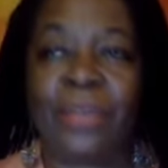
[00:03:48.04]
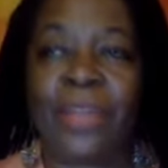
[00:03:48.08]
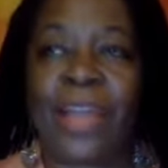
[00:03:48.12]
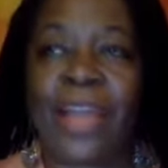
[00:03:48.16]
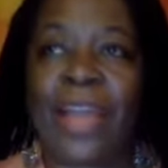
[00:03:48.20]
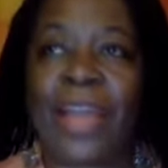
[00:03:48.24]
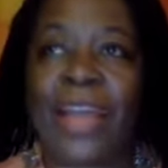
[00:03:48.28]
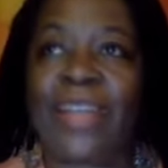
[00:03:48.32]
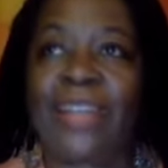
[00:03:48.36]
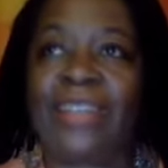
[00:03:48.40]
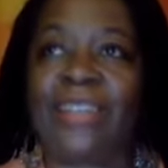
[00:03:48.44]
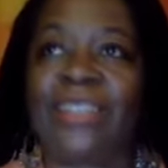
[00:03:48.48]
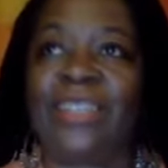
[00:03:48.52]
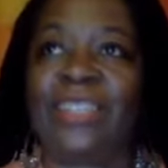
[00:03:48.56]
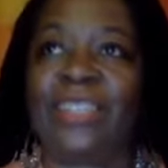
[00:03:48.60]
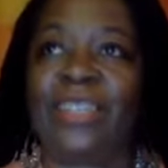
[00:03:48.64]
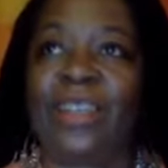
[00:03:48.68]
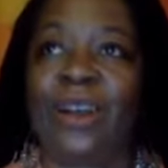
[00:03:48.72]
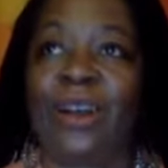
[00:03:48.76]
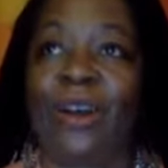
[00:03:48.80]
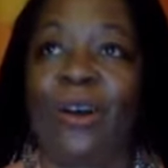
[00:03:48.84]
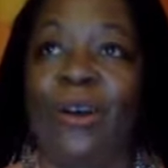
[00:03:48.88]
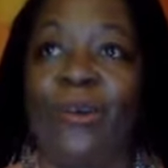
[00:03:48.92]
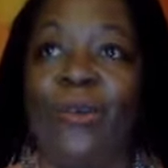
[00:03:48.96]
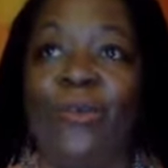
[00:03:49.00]
And
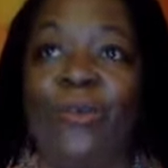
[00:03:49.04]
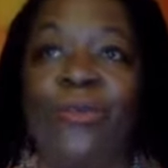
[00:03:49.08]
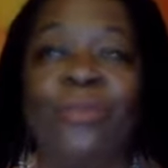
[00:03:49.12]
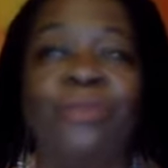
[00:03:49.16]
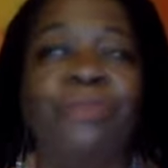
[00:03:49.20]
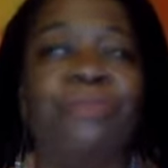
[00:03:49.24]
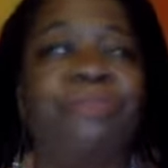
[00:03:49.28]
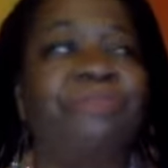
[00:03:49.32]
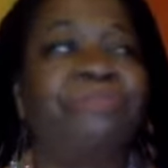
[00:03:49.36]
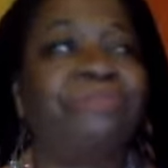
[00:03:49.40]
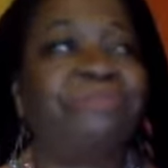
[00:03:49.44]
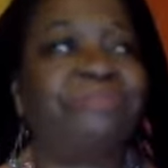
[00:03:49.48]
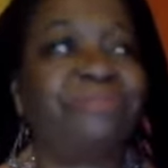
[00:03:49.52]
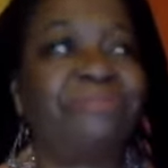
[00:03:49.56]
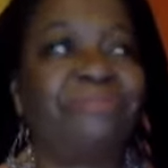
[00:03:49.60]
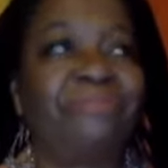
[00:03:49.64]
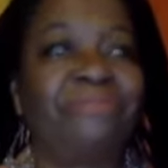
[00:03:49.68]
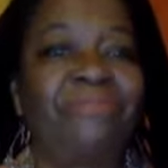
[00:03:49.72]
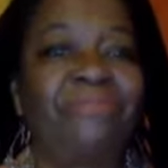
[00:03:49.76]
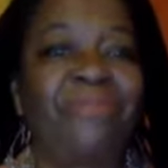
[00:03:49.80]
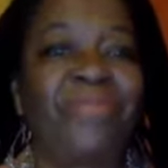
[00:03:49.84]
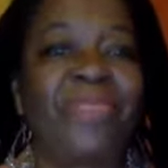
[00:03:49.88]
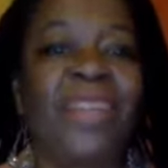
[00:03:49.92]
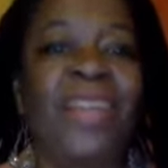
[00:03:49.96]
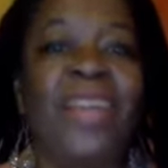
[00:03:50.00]
so
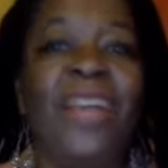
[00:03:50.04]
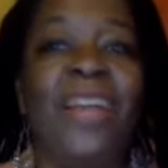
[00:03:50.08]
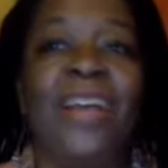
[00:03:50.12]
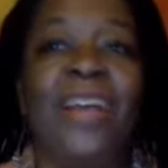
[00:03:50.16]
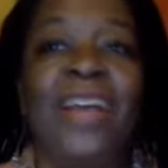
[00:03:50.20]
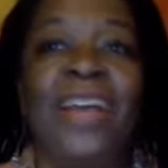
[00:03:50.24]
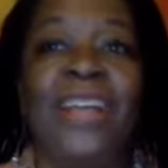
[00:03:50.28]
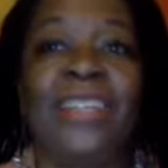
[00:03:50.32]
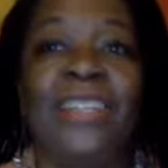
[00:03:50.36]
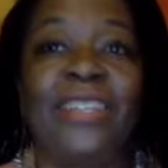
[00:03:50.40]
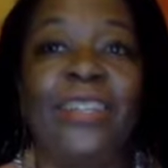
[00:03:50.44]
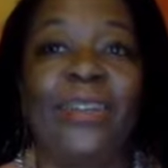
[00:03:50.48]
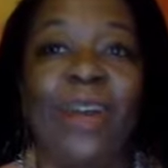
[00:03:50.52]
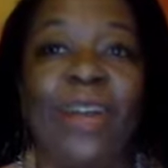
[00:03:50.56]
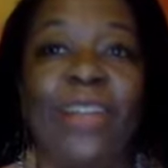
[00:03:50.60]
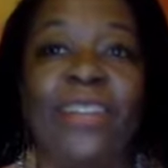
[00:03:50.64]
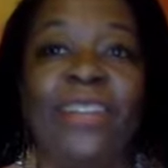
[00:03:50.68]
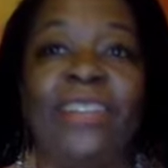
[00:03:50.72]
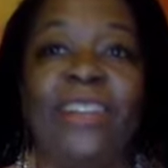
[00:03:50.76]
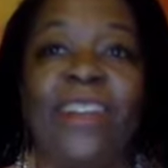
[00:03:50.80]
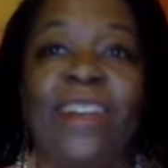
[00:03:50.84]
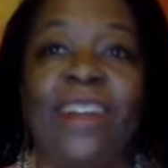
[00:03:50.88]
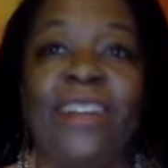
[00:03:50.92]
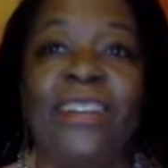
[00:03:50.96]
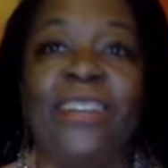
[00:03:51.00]
And so I
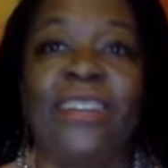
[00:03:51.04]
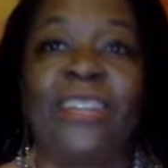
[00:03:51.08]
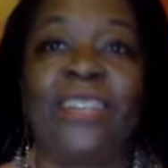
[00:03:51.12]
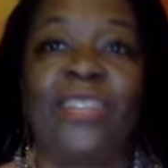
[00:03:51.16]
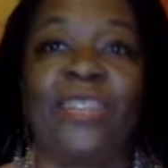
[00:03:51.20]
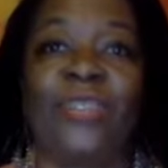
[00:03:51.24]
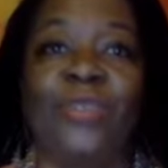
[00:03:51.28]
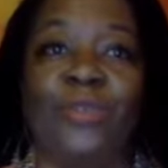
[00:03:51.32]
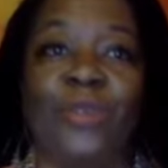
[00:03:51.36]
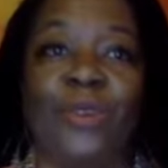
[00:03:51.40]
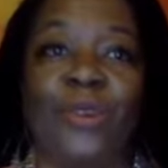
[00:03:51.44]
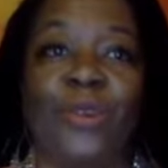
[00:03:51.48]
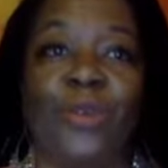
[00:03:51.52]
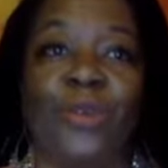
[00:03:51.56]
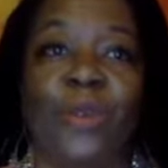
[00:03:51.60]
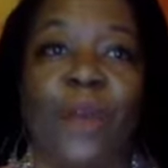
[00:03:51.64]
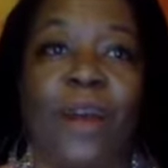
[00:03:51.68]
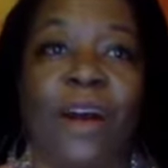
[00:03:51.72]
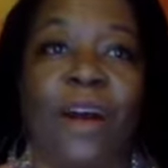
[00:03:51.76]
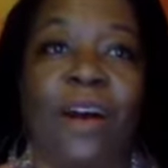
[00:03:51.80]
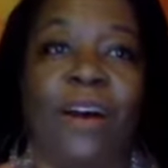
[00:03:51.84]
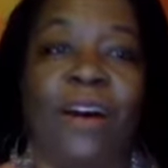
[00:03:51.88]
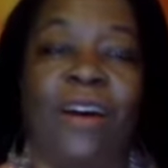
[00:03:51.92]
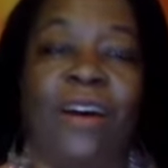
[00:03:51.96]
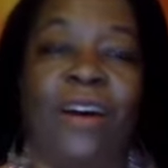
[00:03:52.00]
started this group
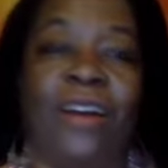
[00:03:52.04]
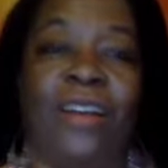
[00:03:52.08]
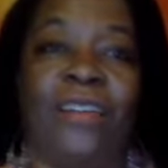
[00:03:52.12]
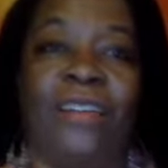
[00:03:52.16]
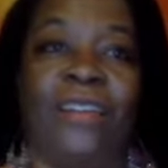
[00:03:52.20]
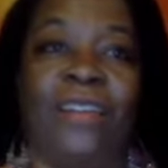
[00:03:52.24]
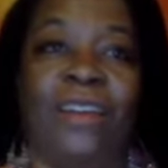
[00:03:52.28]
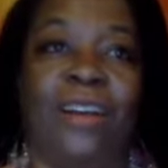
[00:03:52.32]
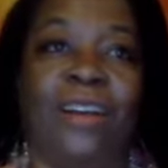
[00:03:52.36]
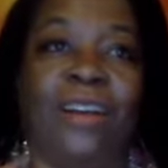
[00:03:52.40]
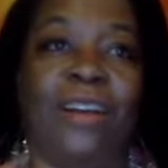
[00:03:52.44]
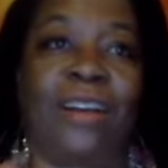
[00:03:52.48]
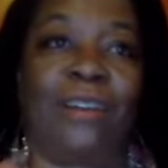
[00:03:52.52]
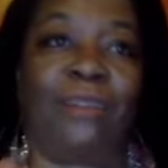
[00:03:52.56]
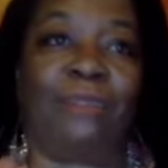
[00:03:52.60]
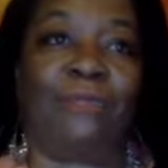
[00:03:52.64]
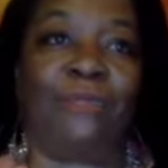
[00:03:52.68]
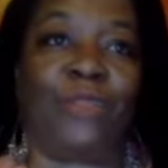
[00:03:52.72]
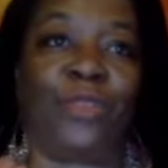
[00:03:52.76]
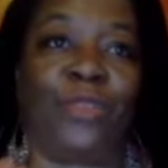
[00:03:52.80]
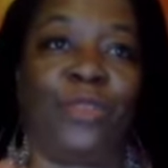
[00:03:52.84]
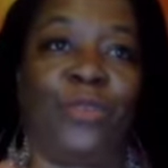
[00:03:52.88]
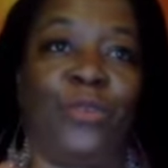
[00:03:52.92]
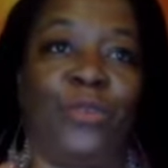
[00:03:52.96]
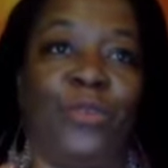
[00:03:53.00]
on um,
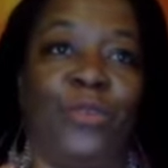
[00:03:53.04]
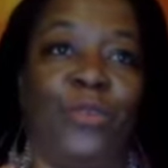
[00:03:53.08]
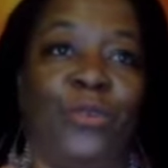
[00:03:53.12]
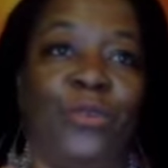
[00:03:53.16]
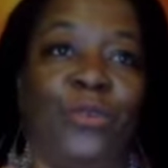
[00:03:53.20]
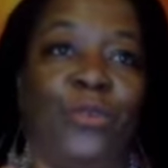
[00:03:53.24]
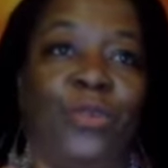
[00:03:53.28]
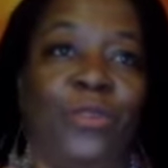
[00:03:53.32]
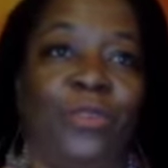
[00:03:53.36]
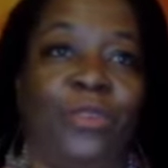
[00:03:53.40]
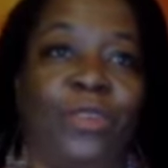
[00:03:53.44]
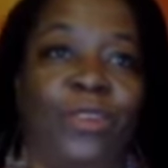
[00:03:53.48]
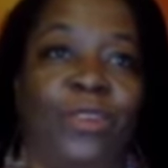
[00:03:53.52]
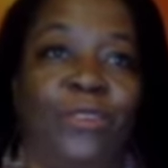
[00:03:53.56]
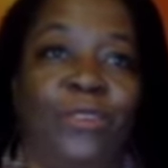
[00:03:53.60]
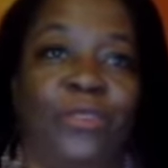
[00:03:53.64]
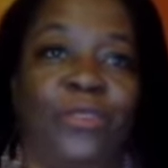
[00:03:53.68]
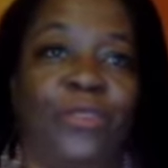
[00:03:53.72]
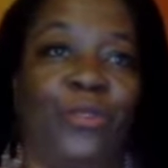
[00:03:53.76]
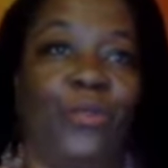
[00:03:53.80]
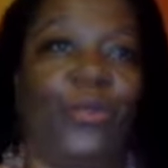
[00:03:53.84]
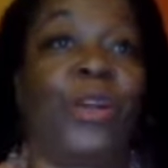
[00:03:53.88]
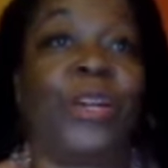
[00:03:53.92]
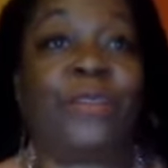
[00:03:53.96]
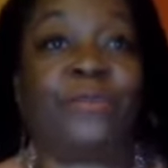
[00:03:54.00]
June
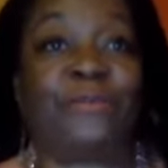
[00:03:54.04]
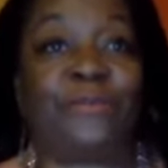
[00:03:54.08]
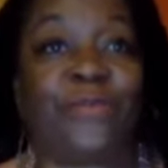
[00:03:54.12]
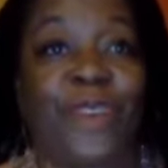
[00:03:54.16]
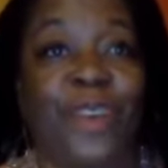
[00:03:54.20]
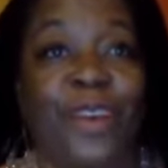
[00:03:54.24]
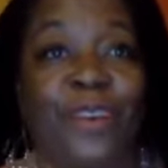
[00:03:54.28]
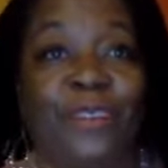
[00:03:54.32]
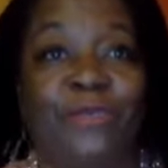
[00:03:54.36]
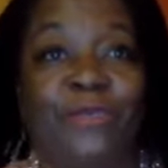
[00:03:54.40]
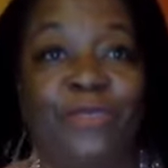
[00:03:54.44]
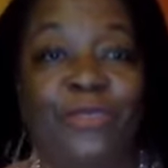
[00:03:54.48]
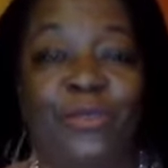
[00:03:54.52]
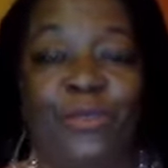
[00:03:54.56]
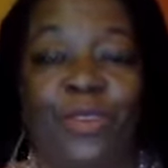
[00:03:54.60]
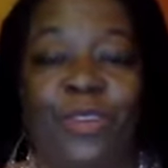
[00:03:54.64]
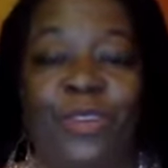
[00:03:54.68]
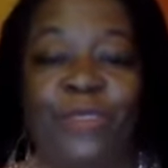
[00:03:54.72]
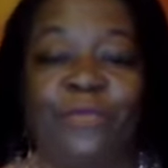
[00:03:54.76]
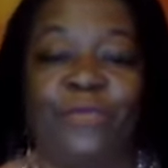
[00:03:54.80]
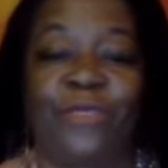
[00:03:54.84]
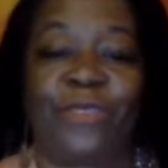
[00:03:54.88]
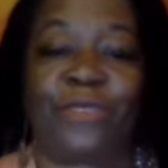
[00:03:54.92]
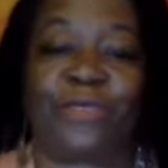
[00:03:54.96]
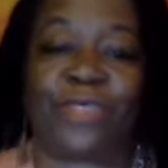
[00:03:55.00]
twenty-fifth, twenty
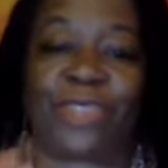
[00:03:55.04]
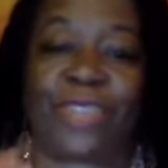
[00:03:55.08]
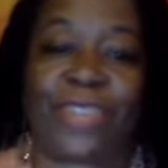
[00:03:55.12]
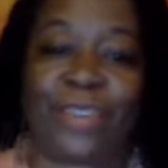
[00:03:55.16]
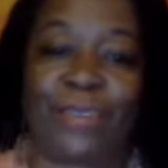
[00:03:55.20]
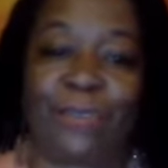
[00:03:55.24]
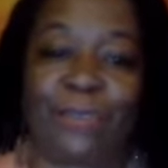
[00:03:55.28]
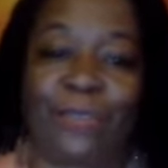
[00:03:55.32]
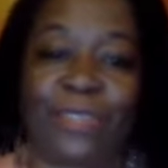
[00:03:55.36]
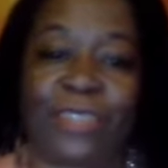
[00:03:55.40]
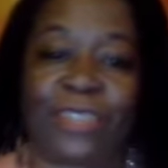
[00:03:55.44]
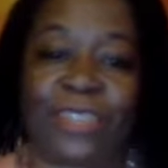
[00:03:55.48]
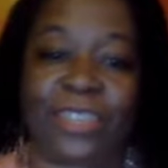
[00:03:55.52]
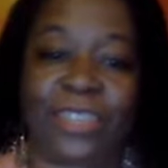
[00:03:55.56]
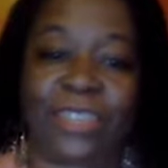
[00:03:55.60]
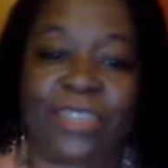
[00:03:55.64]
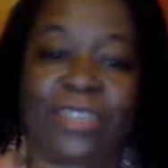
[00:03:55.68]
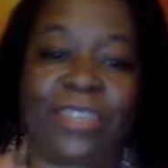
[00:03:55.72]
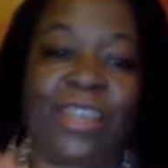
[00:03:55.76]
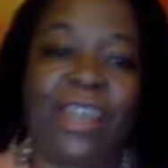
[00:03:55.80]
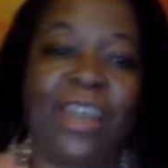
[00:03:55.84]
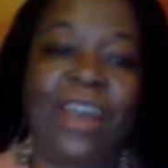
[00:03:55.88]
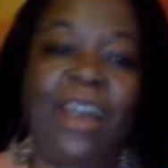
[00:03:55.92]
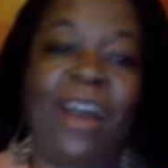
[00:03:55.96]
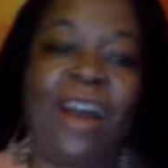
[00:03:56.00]
fifteen, which is
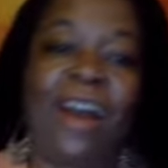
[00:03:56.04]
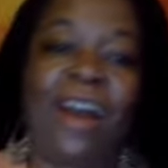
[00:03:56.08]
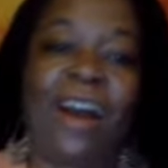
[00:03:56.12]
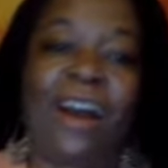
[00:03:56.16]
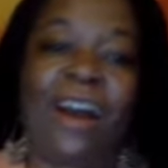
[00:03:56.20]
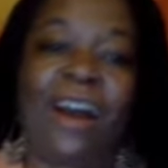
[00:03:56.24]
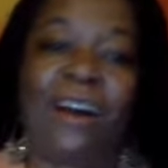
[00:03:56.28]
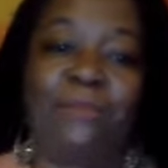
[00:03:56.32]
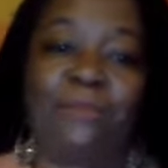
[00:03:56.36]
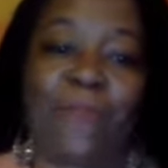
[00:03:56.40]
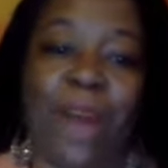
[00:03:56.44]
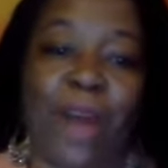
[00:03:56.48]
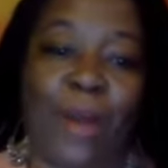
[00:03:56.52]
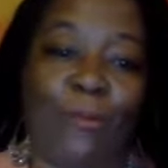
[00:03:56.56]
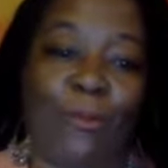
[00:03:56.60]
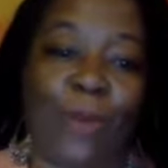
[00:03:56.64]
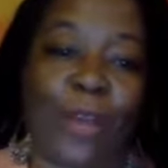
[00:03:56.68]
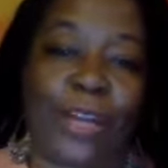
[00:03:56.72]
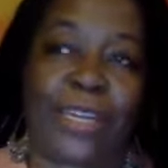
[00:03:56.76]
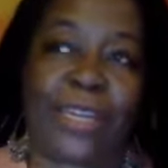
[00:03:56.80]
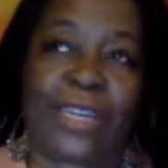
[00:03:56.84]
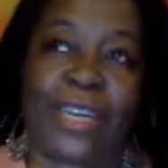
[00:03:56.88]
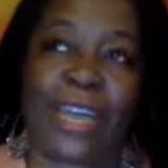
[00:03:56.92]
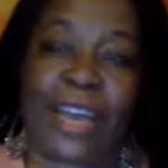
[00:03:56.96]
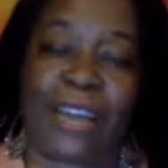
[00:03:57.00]
um, my
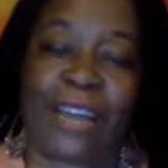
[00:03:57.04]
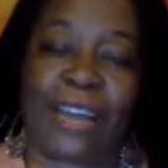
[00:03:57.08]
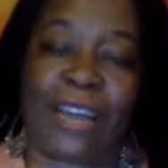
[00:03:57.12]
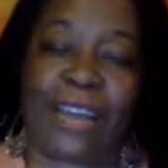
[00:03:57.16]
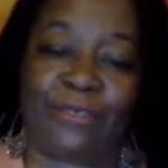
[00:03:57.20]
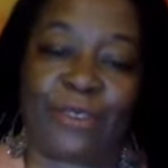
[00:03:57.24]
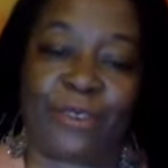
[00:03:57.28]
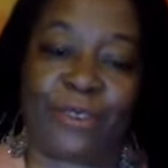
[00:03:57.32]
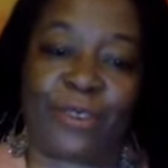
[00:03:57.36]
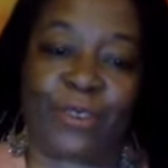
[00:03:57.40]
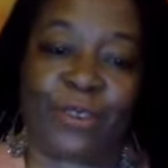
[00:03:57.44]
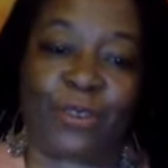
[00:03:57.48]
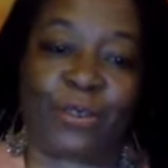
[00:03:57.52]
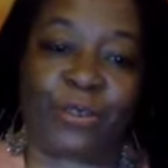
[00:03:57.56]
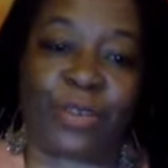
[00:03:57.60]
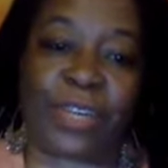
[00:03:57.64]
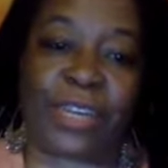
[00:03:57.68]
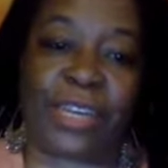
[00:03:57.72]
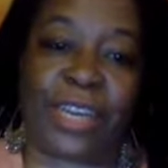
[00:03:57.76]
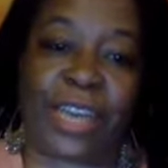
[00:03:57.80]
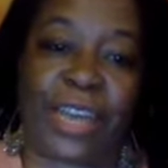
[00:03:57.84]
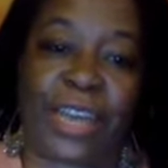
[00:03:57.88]
wedding anniversary.